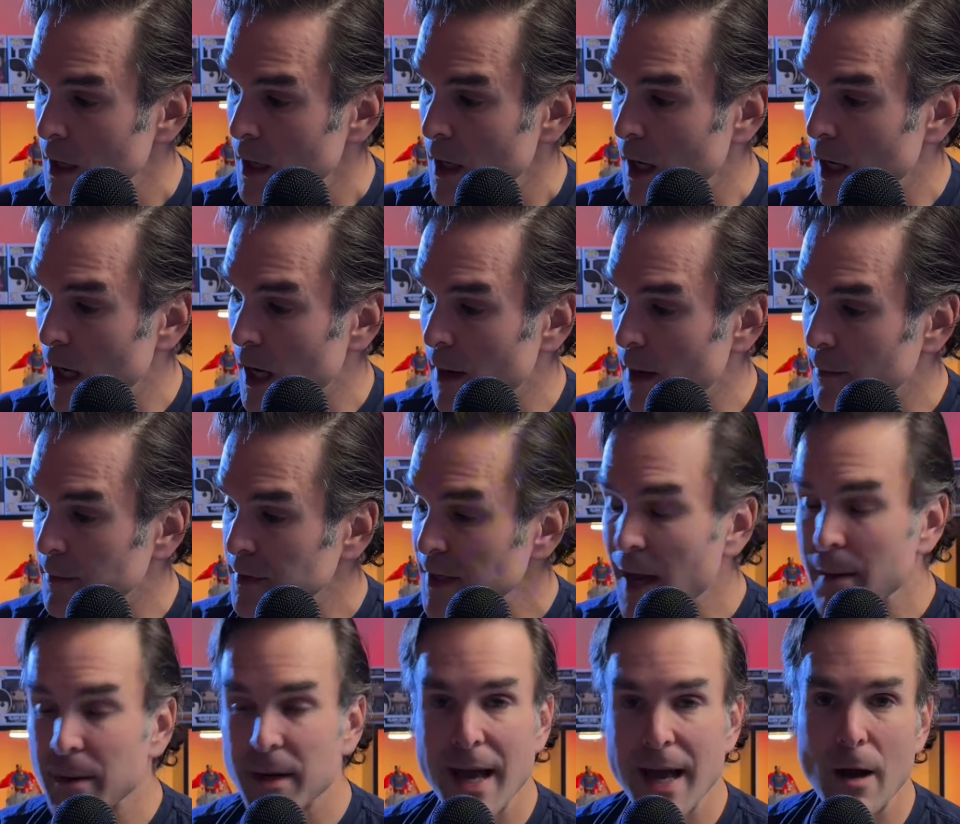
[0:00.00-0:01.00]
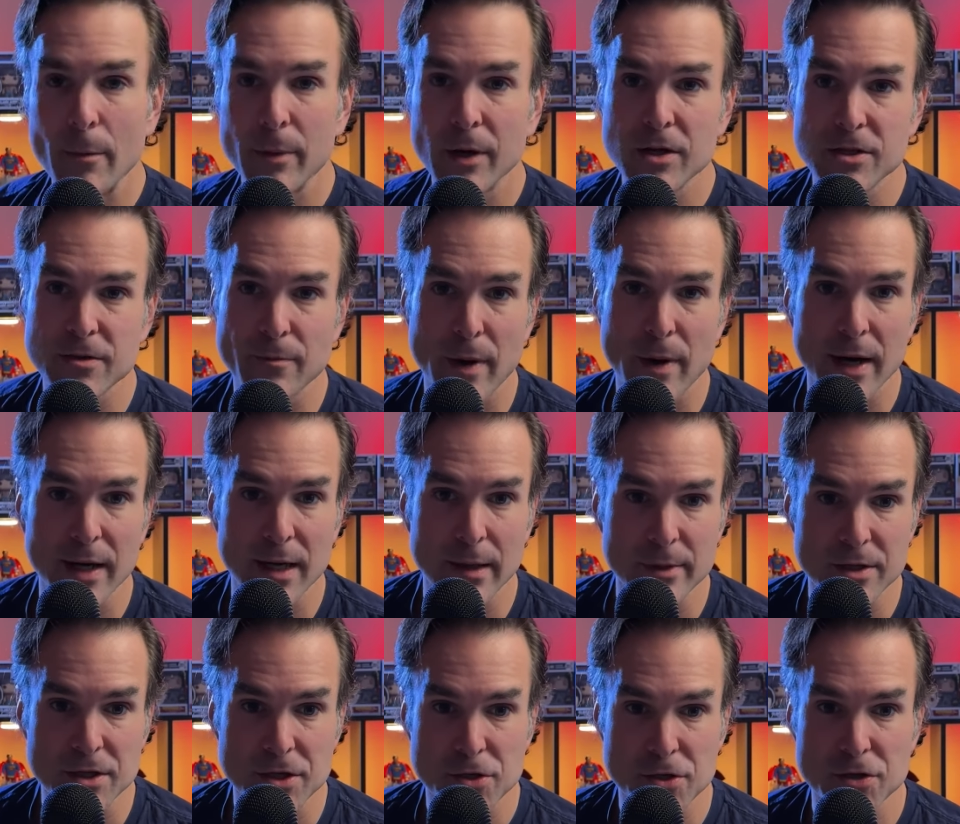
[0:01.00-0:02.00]
Not now because of body
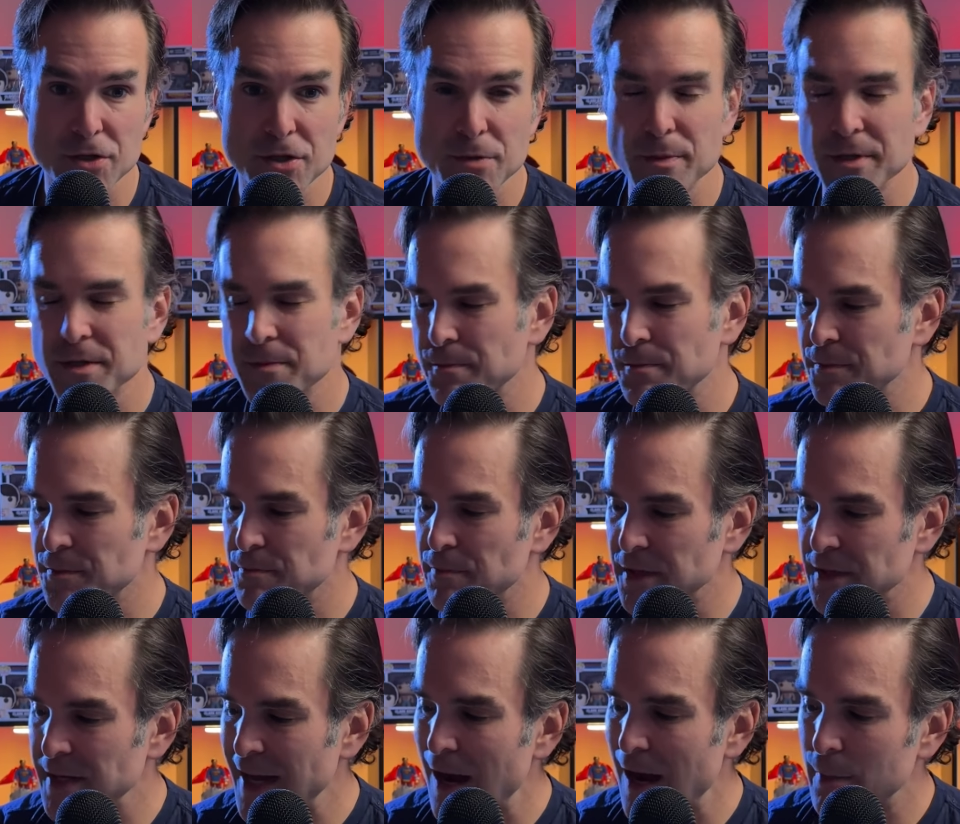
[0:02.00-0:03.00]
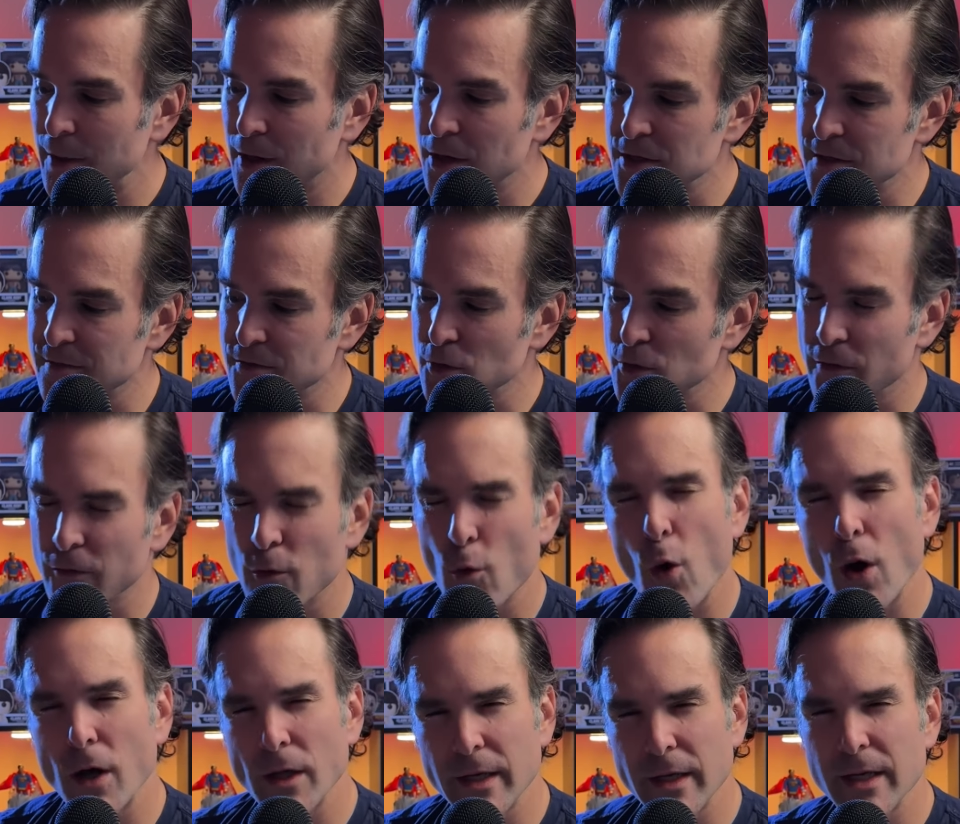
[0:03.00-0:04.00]
image issues, but now because of sort of
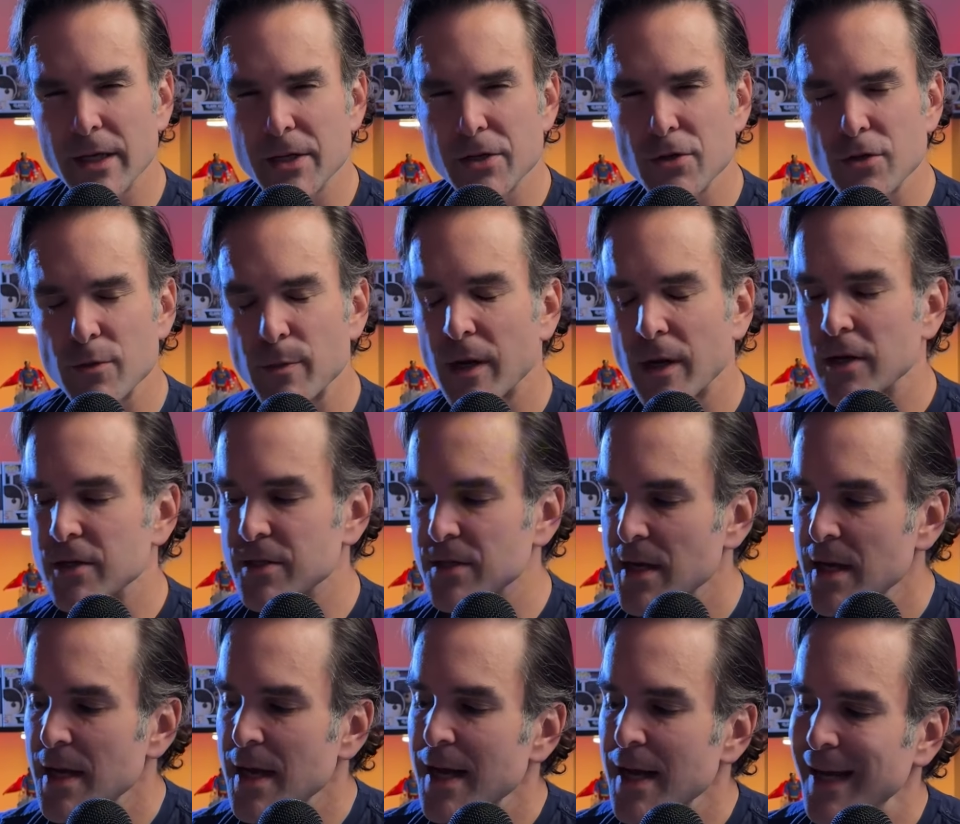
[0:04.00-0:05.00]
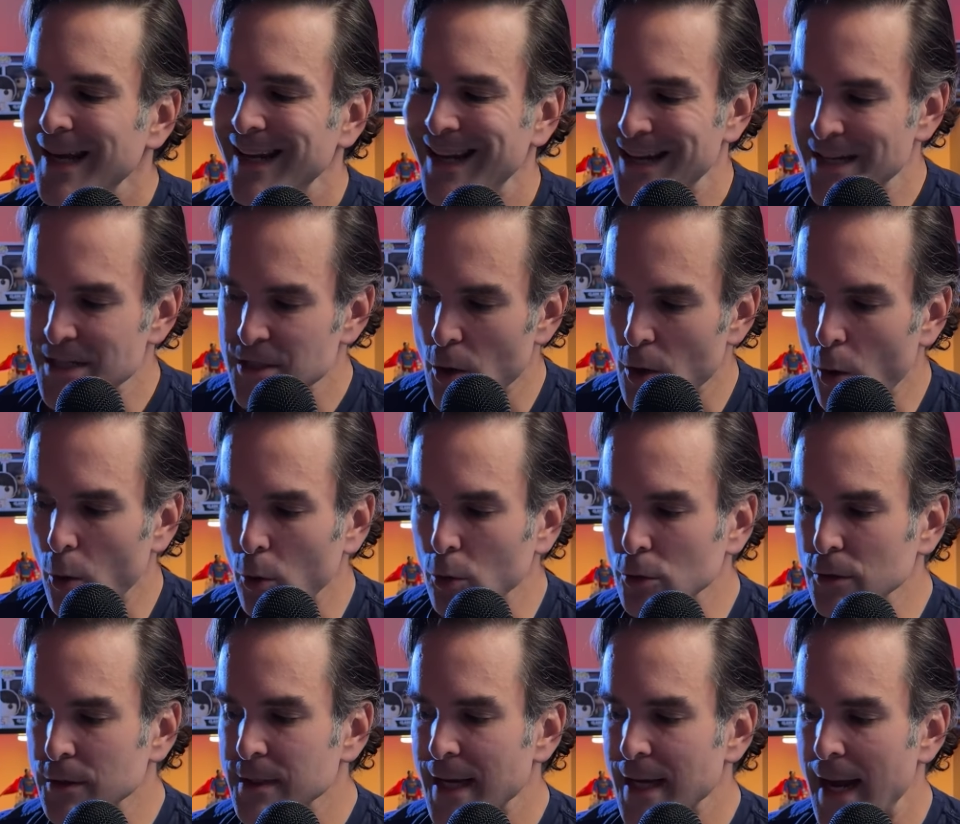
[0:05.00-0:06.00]
quality issues, because it is
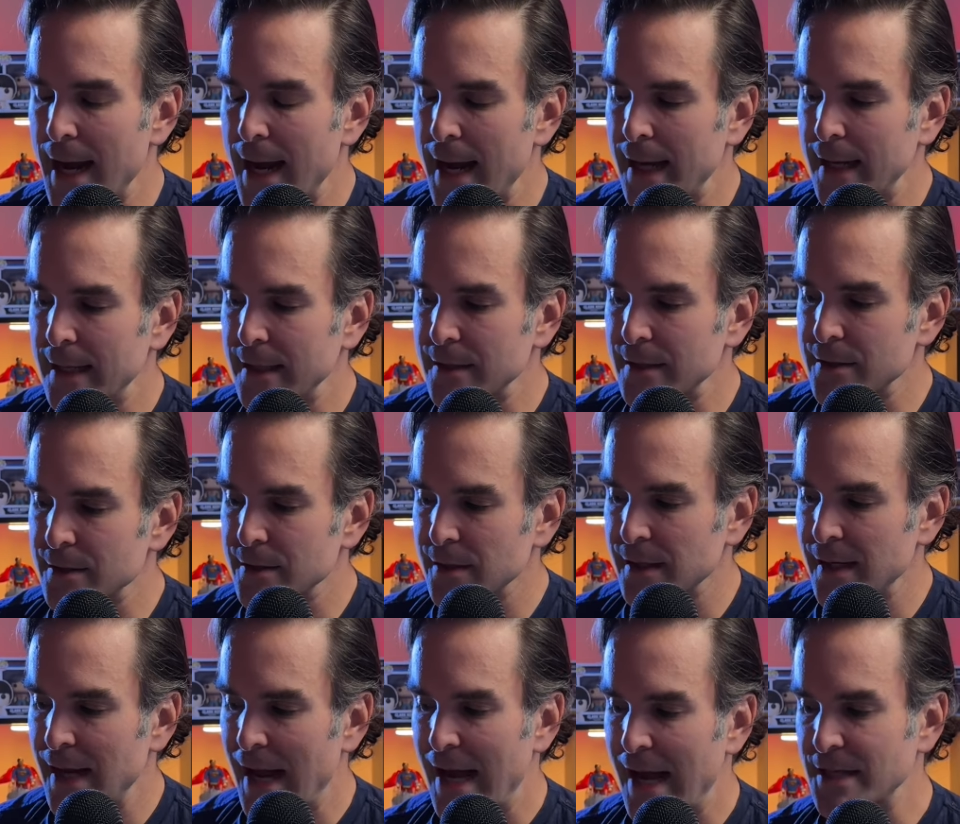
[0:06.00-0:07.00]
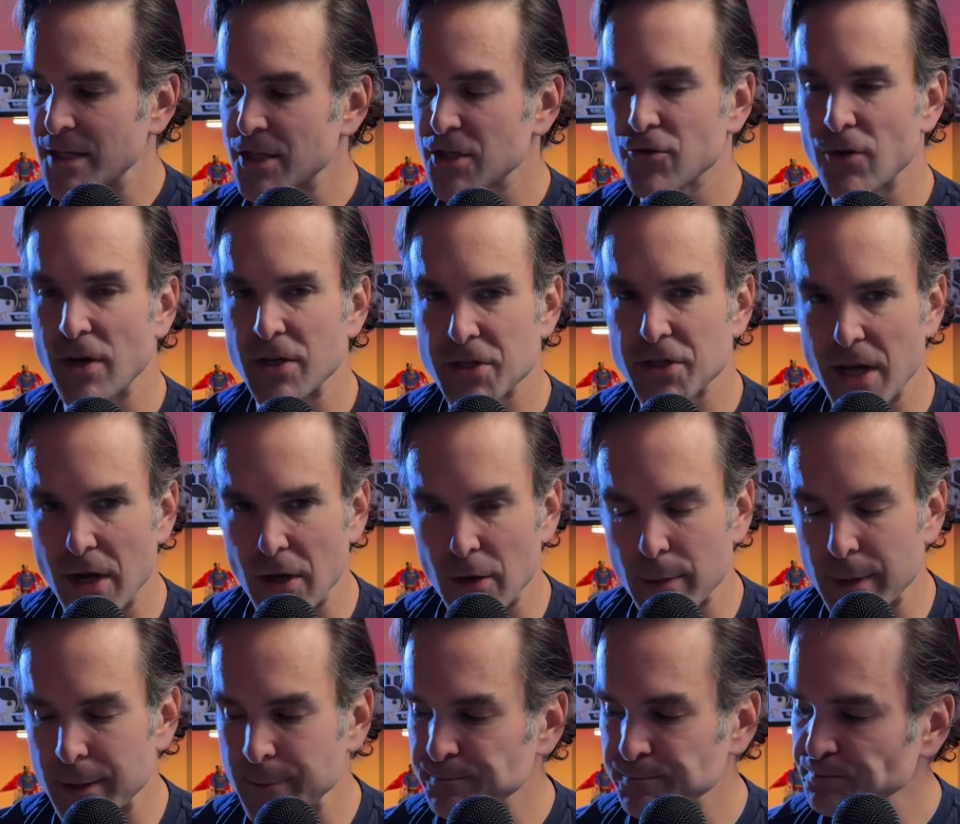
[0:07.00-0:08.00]
old and it has stretched out a bit.